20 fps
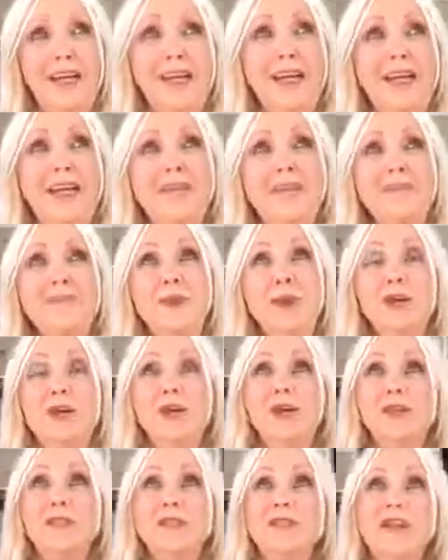
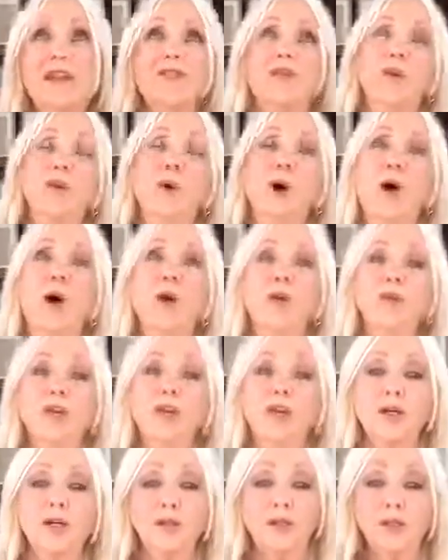if you are
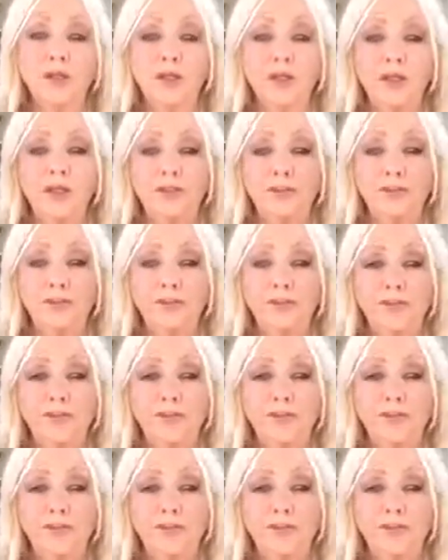holding on to it,